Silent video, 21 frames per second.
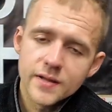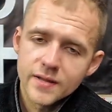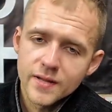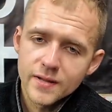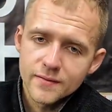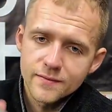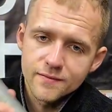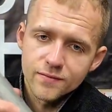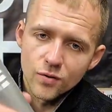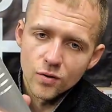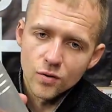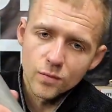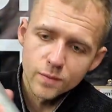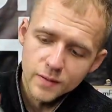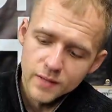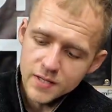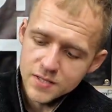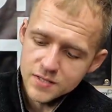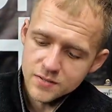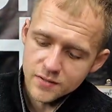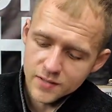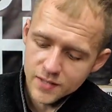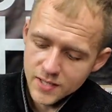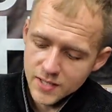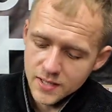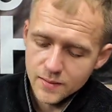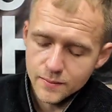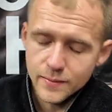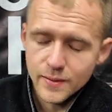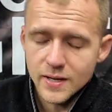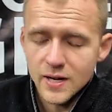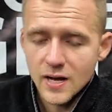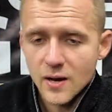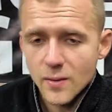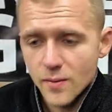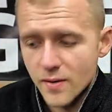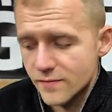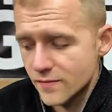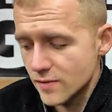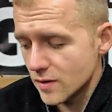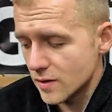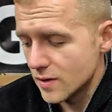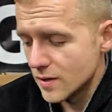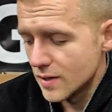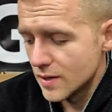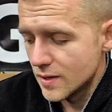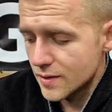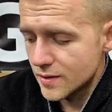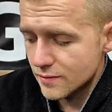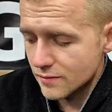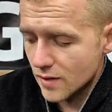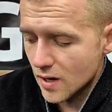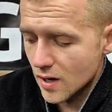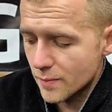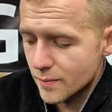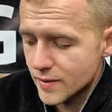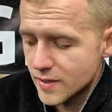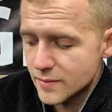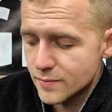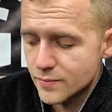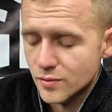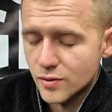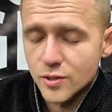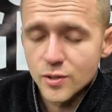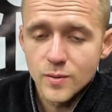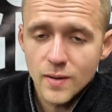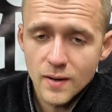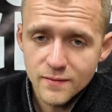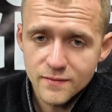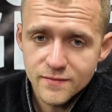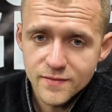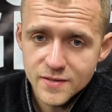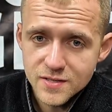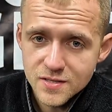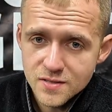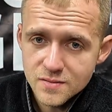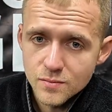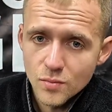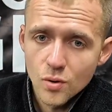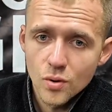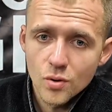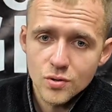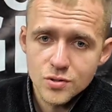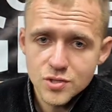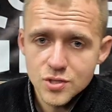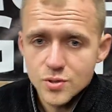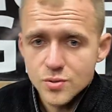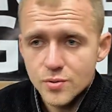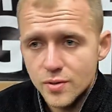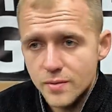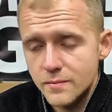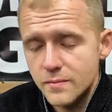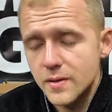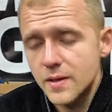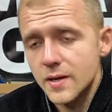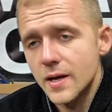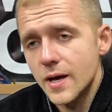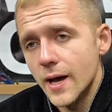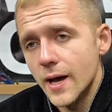and then 4 plates on the KingPin. However, there are people who have fitted more to them.